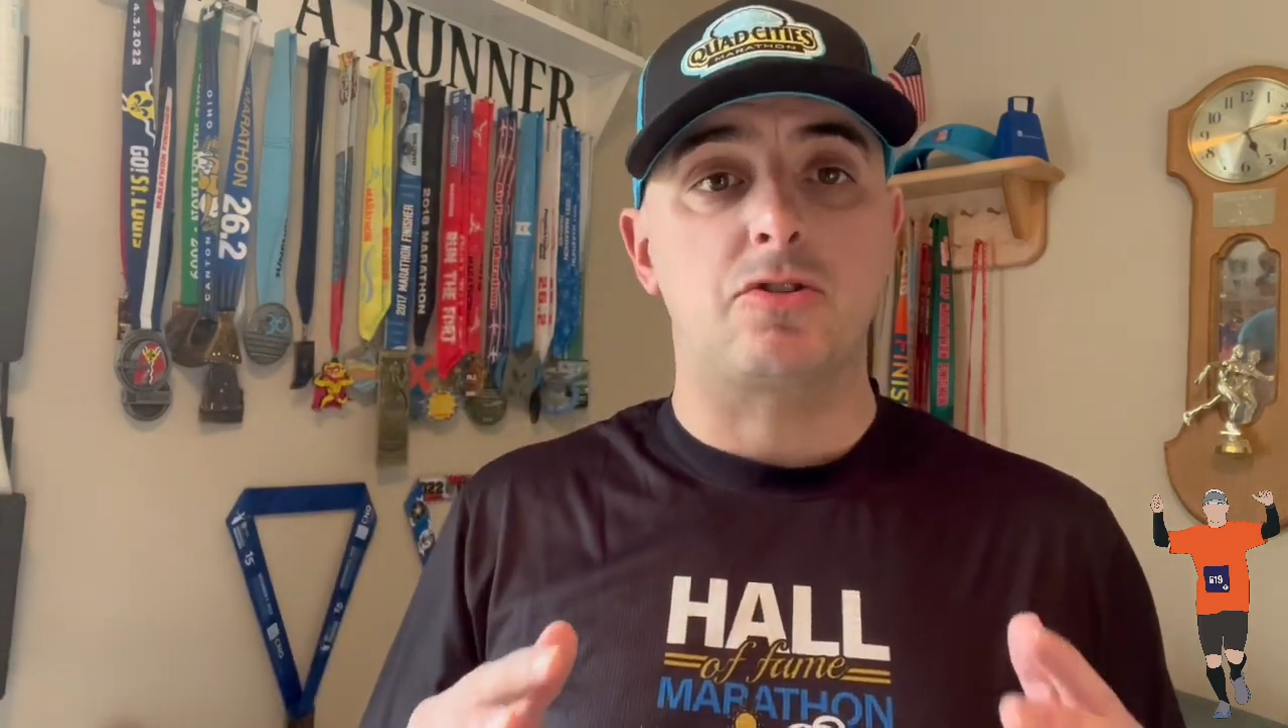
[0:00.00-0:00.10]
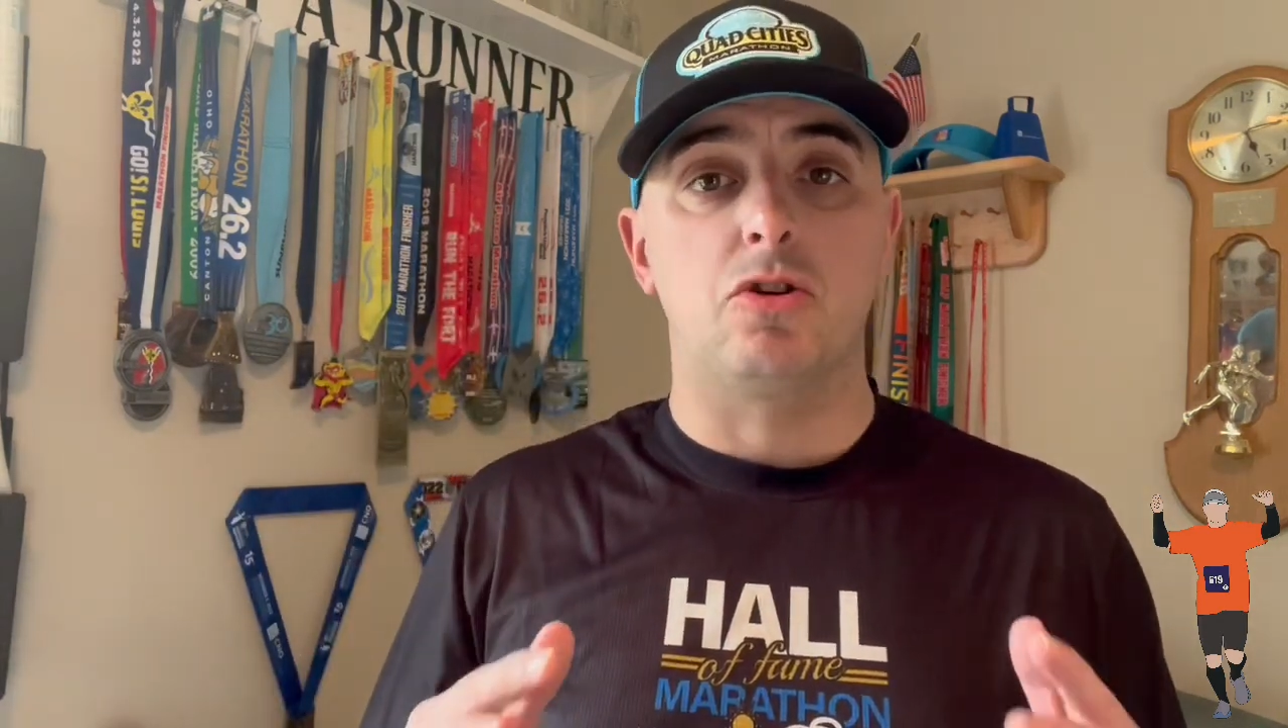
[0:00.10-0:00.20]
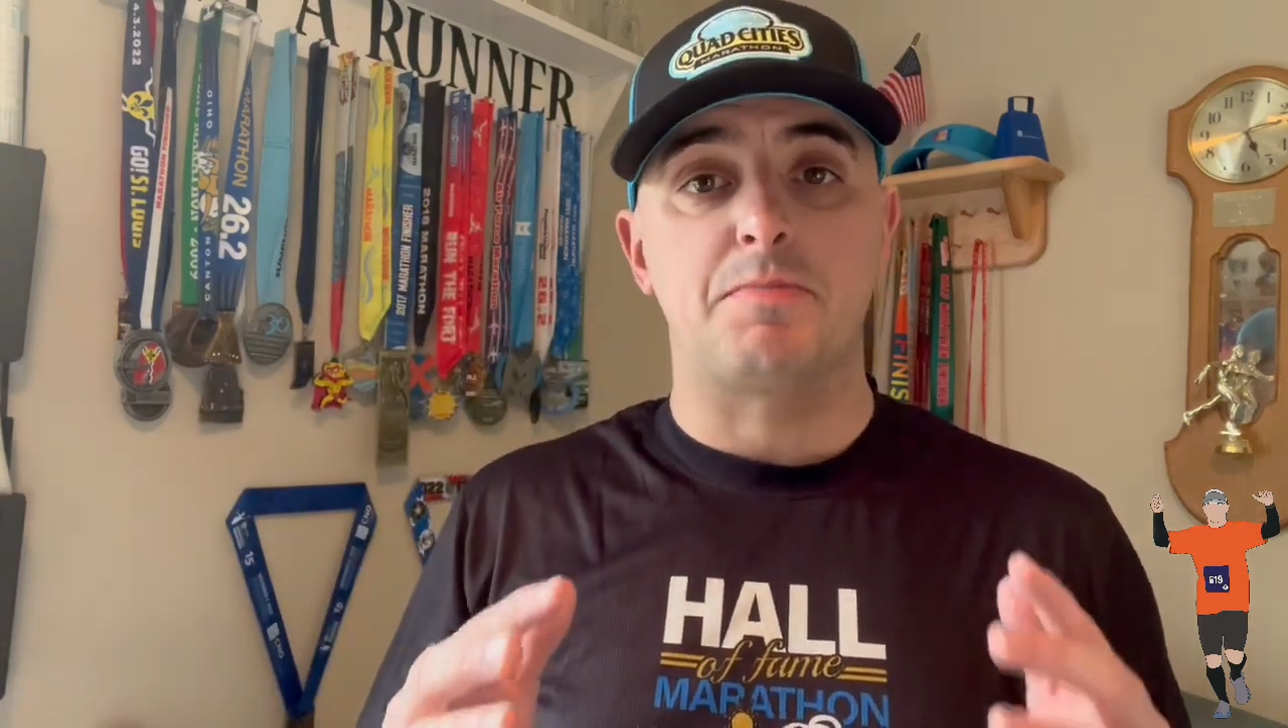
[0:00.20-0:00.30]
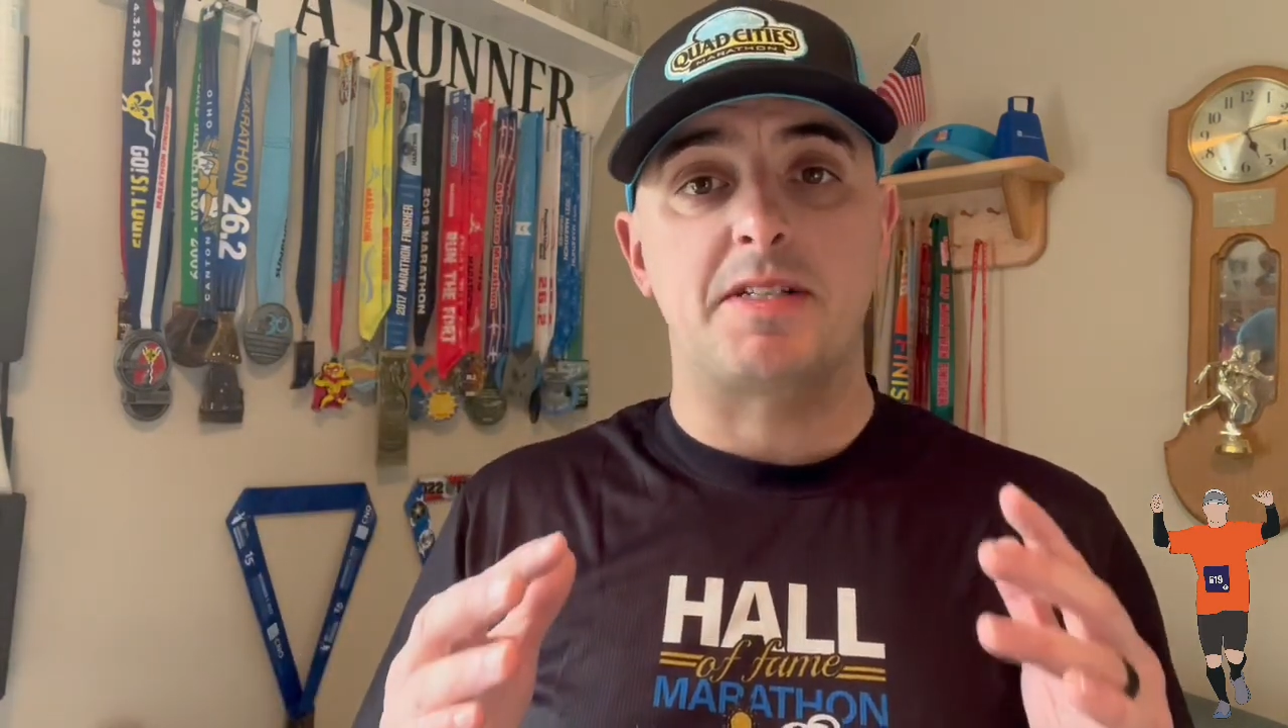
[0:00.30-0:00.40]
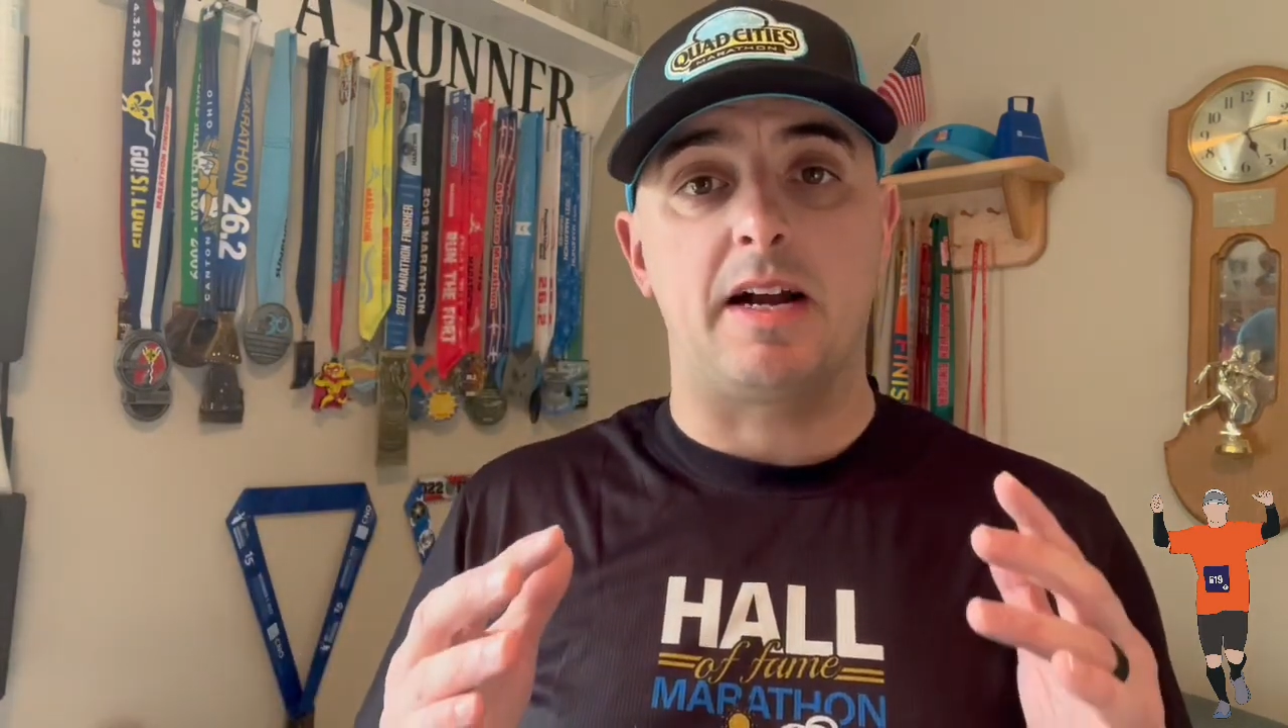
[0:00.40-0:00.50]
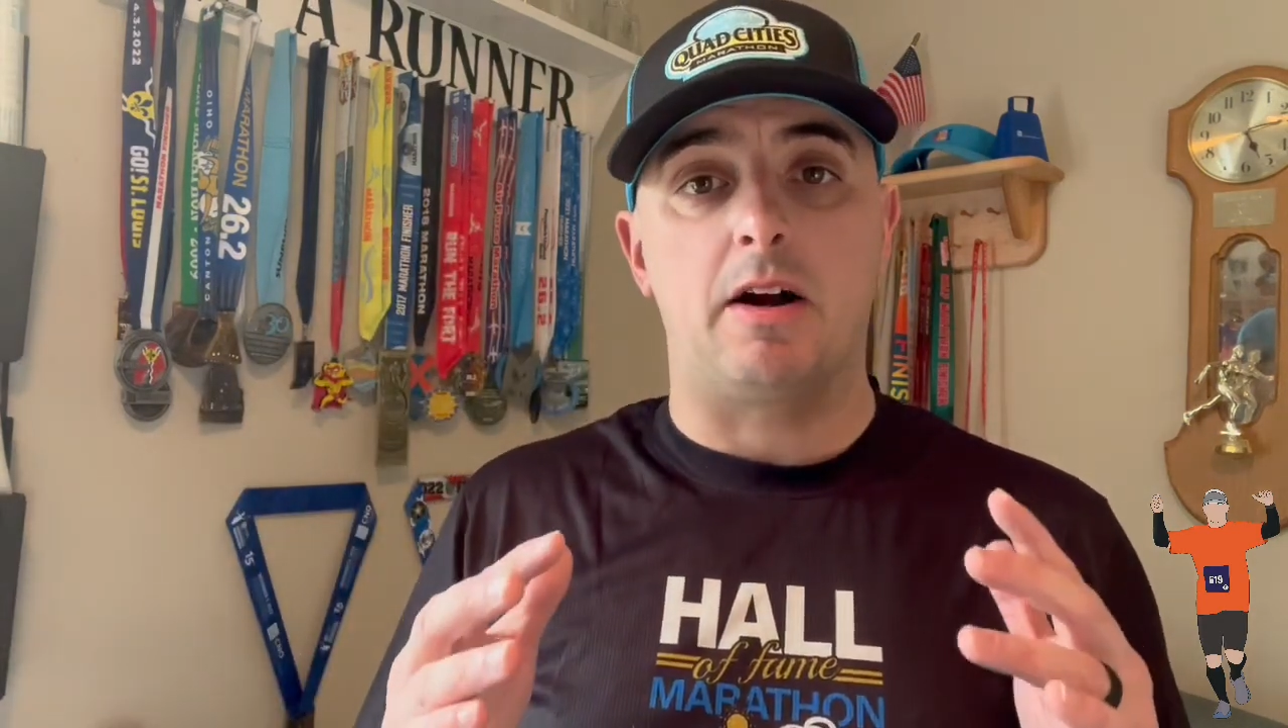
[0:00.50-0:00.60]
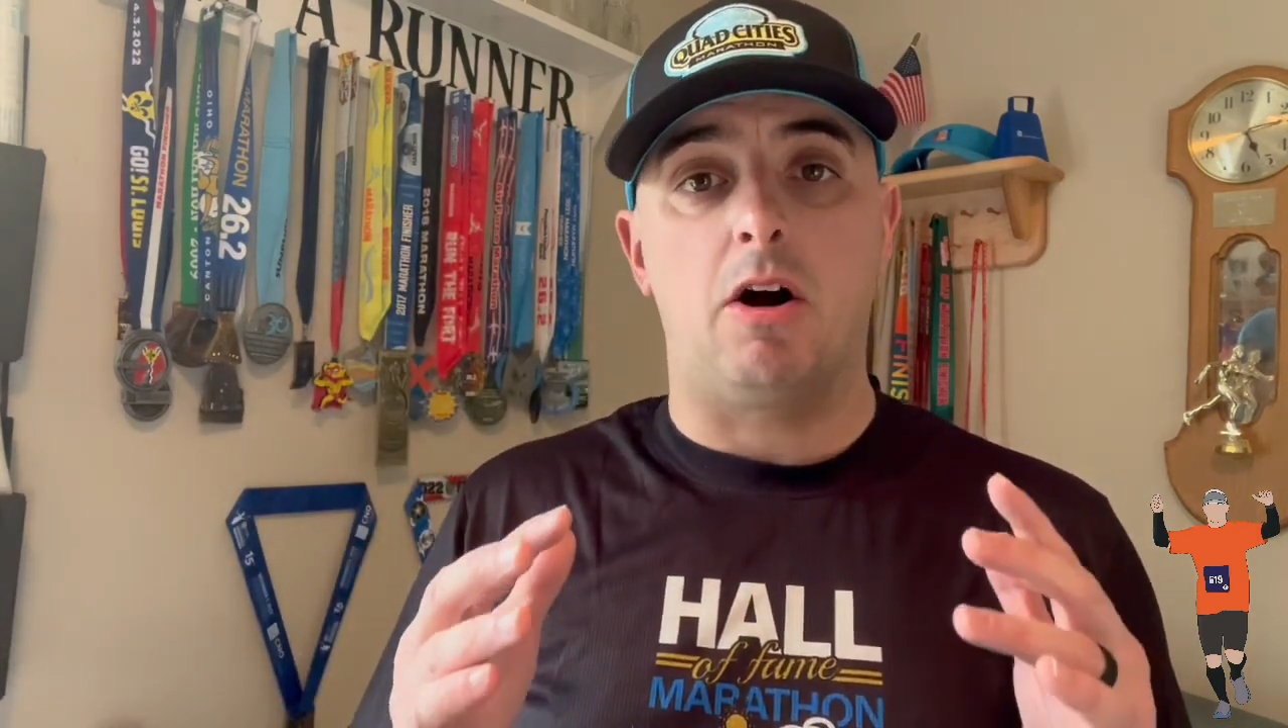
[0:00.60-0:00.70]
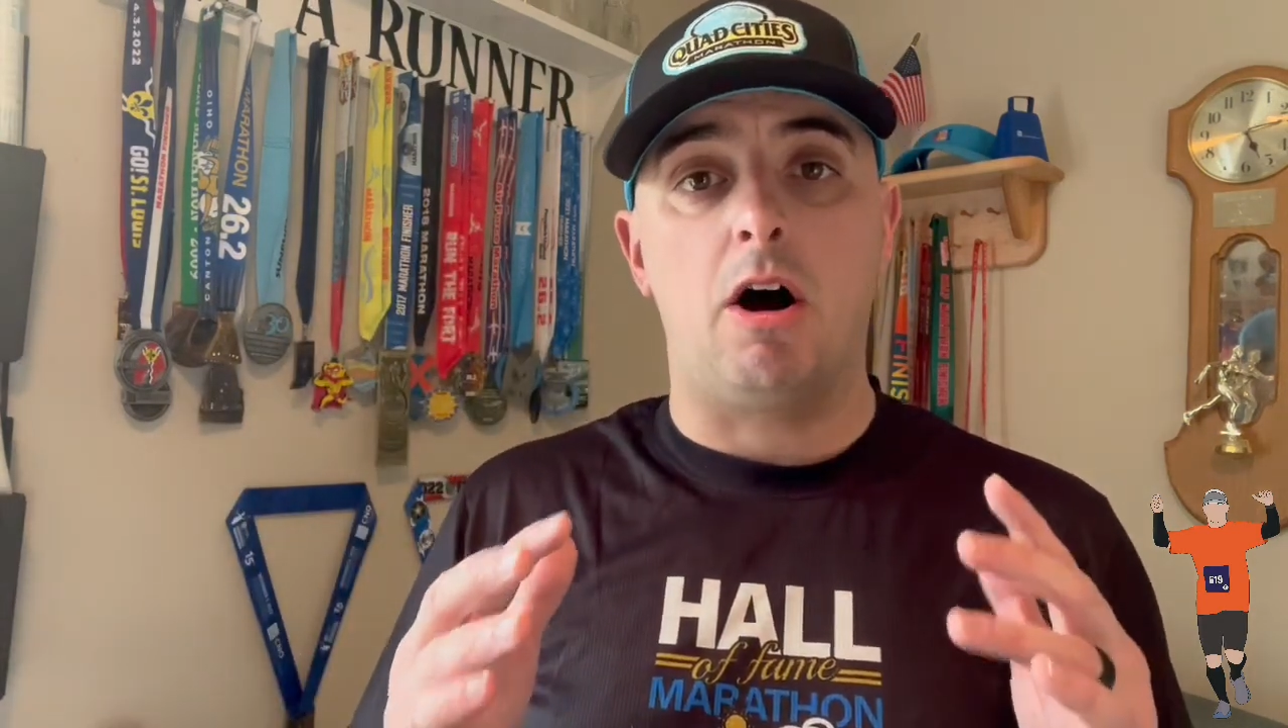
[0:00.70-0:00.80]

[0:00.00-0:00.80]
groups they're